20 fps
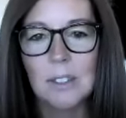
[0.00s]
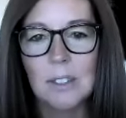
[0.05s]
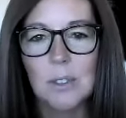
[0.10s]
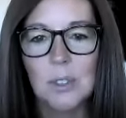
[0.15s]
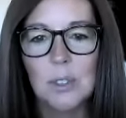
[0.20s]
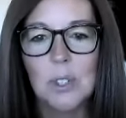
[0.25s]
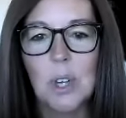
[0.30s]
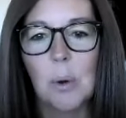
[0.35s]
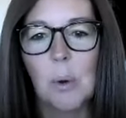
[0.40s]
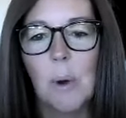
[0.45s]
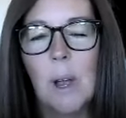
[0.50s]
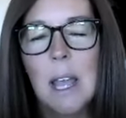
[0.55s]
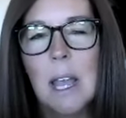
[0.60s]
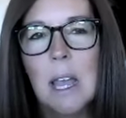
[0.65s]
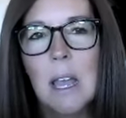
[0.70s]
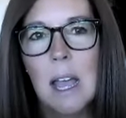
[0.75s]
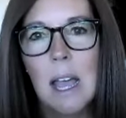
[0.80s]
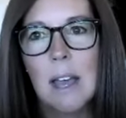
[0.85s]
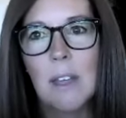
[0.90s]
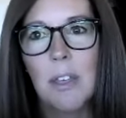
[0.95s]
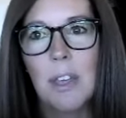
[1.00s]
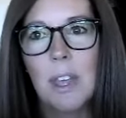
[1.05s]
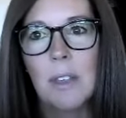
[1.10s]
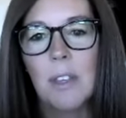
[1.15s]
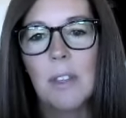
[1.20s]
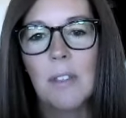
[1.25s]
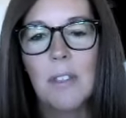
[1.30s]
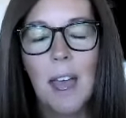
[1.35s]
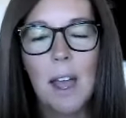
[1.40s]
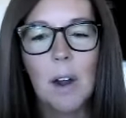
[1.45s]
And so I think
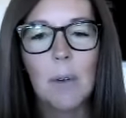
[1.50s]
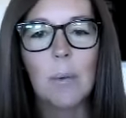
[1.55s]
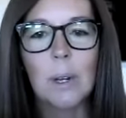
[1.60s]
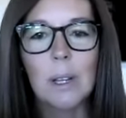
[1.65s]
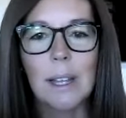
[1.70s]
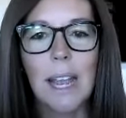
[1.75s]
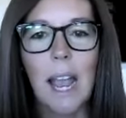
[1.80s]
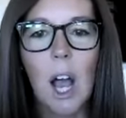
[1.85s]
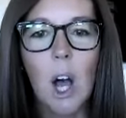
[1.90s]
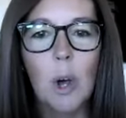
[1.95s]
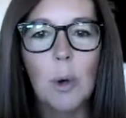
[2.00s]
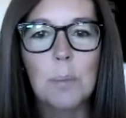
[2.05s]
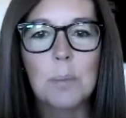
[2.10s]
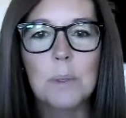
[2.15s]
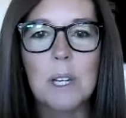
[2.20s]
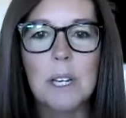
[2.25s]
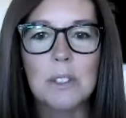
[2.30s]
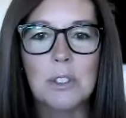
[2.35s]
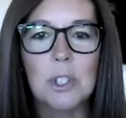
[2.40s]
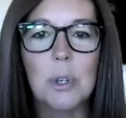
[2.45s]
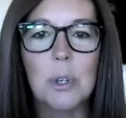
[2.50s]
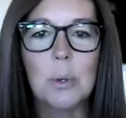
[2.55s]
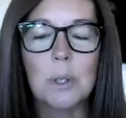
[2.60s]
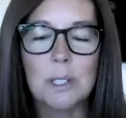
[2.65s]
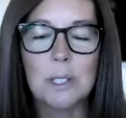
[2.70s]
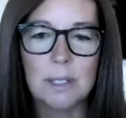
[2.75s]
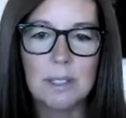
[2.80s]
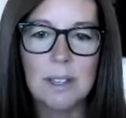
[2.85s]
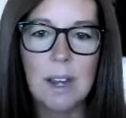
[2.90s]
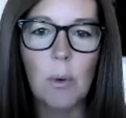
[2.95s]
that that really helped us to
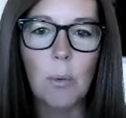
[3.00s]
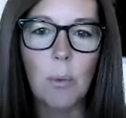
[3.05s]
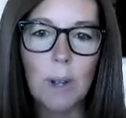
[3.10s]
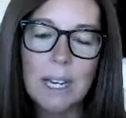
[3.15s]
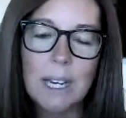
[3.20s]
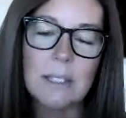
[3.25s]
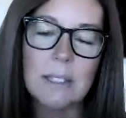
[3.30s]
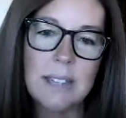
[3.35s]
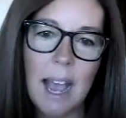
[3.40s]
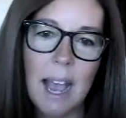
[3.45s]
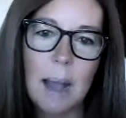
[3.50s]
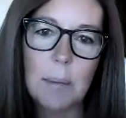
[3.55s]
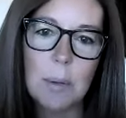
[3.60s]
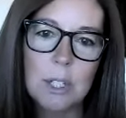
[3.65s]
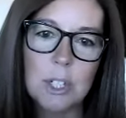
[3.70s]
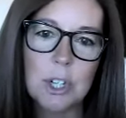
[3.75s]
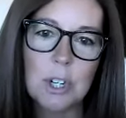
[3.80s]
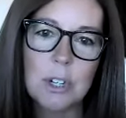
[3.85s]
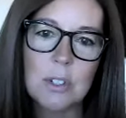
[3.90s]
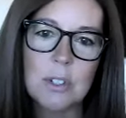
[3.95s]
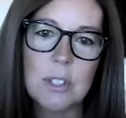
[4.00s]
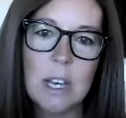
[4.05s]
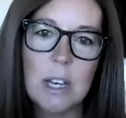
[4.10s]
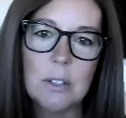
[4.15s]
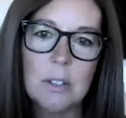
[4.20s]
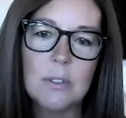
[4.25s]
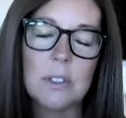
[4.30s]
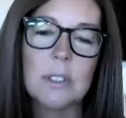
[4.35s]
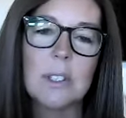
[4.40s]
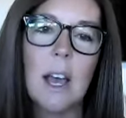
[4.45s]
reestablish
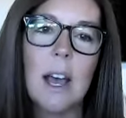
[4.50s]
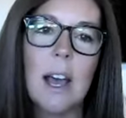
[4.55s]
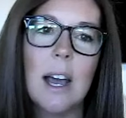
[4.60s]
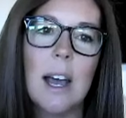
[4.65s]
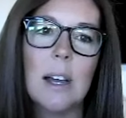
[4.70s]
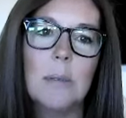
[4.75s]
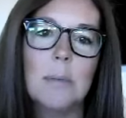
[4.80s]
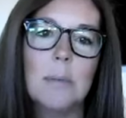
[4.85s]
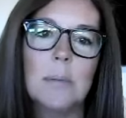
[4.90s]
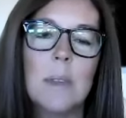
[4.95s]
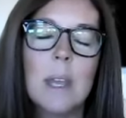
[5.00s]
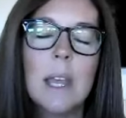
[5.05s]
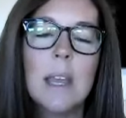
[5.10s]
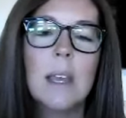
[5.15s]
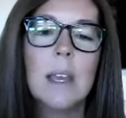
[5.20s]
ourselves, um,